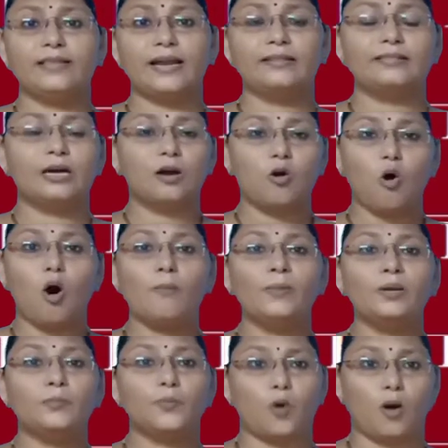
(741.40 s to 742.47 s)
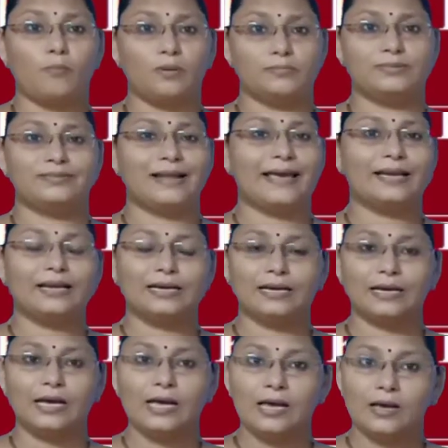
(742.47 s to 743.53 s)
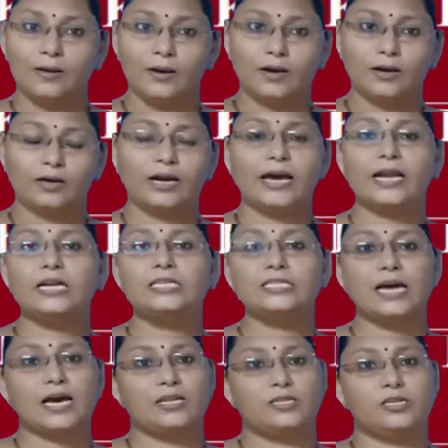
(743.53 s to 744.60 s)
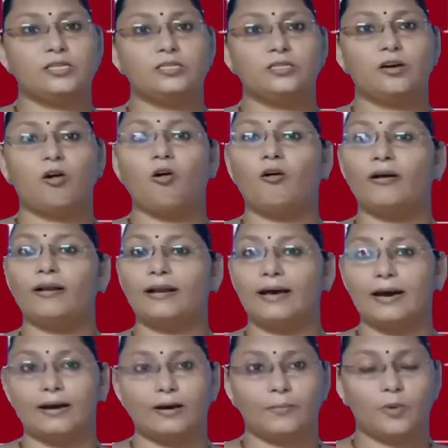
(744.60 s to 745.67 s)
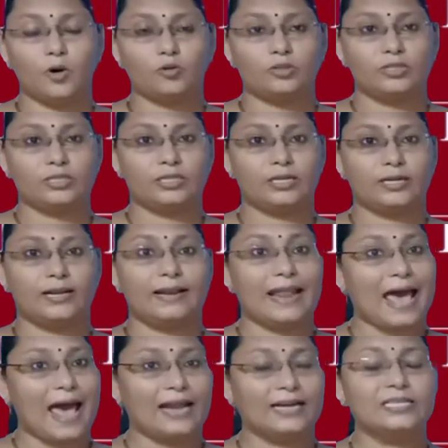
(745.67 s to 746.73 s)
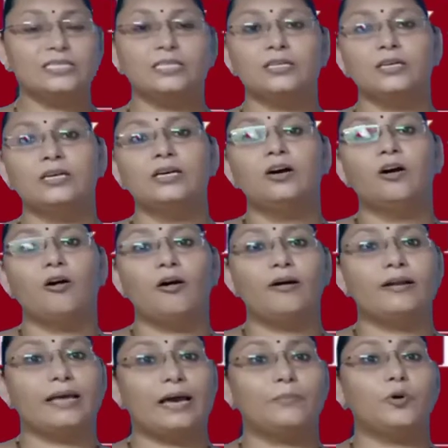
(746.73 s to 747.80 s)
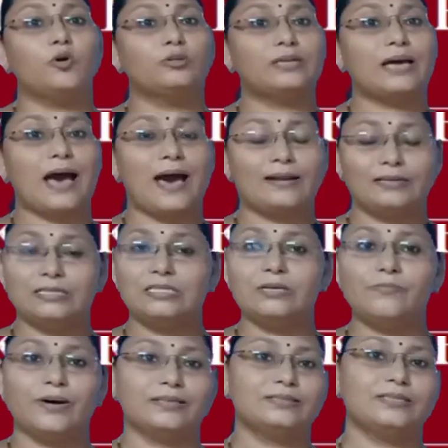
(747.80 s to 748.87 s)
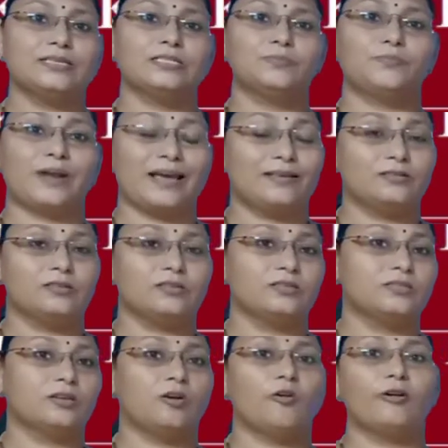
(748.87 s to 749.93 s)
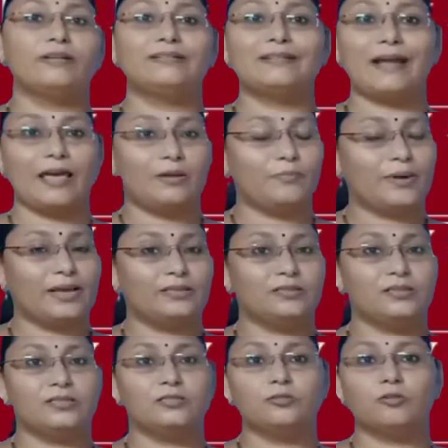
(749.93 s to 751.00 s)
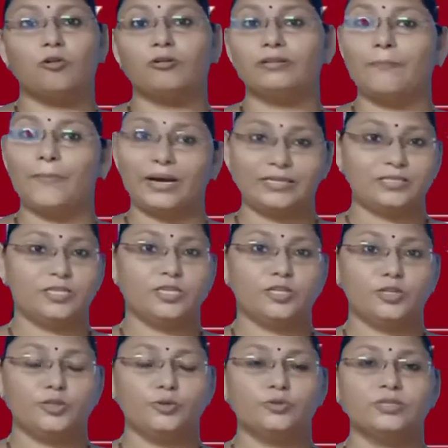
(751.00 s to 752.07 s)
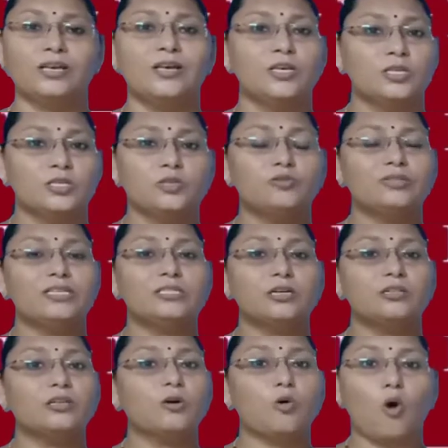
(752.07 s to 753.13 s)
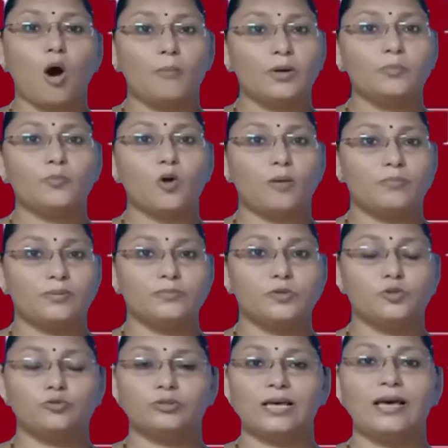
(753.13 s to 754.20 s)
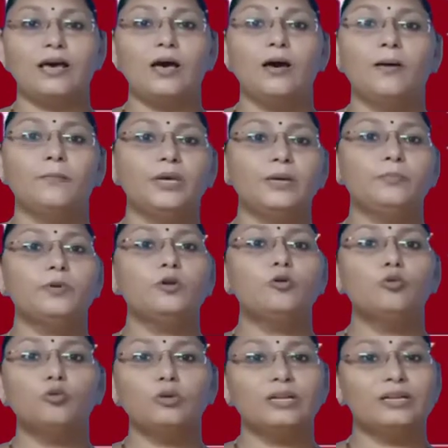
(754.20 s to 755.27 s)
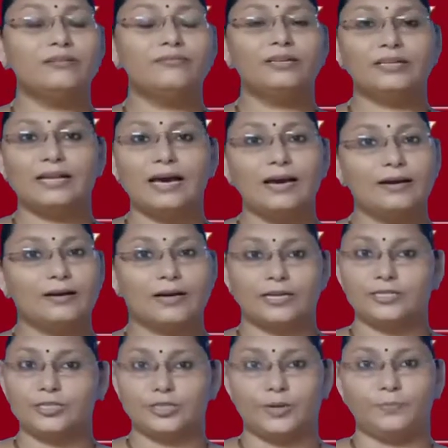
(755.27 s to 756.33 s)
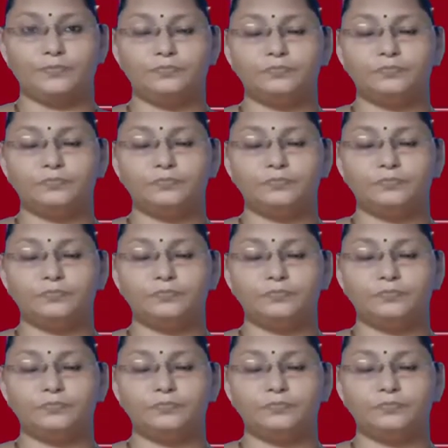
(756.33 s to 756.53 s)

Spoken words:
that the common problems like current charges or about lands or about RTC buses prices or train prices or the budget issues. So these are the common problems to the people who lived in a country.